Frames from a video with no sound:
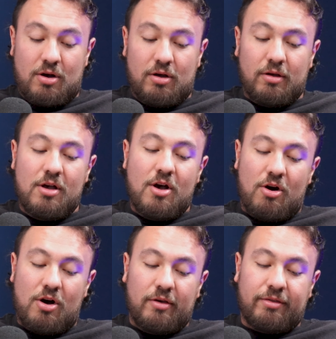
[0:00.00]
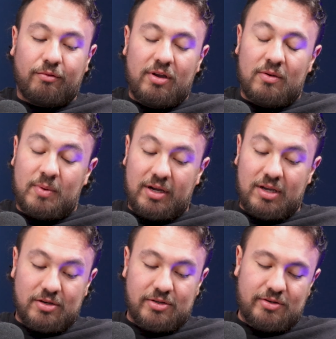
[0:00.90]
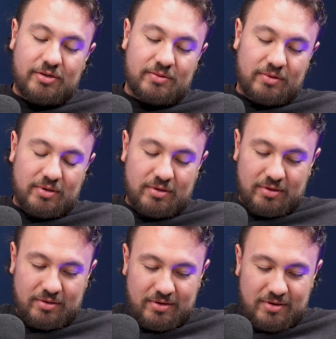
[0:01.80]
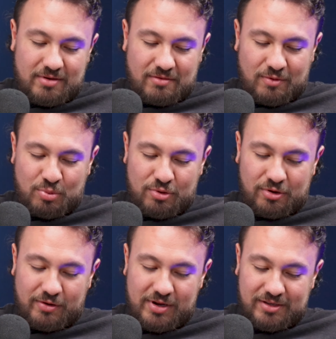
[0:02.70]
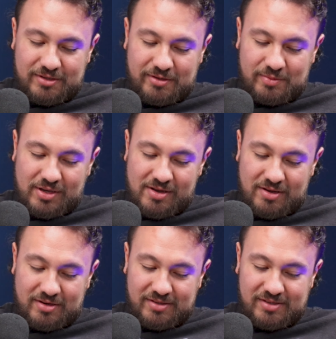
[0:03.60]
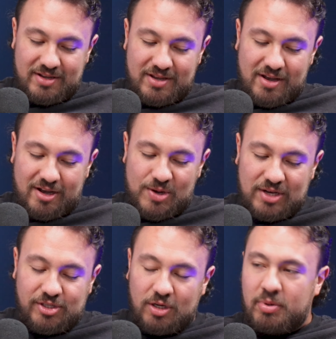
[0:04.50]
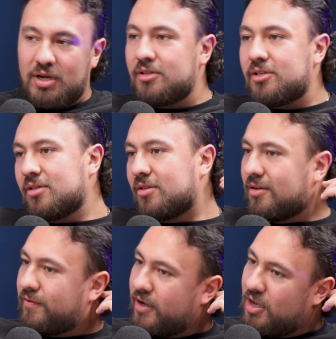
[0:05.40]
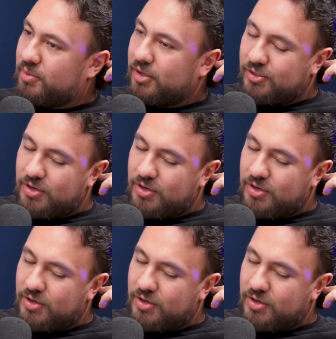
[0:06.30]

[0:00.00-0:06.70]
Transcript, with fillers: All, all three of my catchers were Puerto Rican, to be honest. Uh, I took Pudge, Ivan Pudge